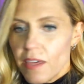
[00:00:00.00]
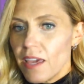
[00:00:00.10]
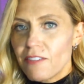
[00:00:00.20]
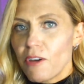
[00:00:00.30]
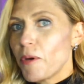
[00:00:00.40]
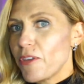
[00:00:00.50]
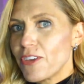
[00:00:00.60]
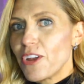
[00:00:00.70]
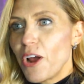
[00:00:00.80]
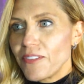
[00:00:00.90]
It's almost,
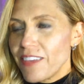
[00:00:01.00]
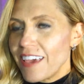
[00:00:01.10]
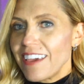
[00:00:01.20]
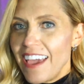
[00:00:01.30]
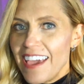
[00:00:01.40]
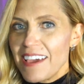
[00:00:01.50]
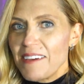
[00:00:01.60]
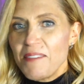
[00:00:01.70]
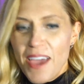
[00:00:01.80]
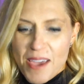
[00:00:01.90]
it's like,
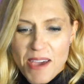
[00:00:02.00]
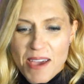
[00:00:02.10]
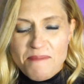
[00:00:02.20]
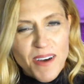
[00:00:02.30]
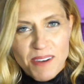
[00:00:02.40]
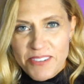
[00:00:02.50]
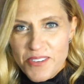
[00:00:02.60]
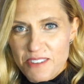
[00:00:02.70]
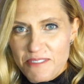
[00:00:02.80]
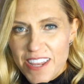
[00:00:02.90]
hey, babe, I'm
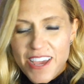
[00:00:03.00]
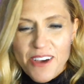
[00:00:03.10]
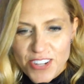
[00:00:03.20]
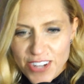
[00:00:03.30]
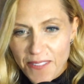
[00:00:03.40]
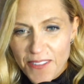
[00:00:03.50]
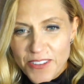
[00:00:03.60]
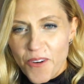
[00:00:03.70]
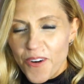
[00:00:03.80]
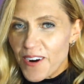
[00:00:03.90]
shooting a video, shutting the
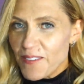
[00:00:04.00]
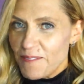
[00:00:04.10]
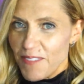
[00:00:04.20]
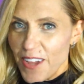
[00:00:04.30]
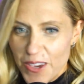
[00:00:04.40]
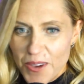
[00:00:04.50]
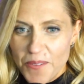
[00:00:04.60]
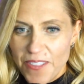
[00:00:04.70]
door. Are you good with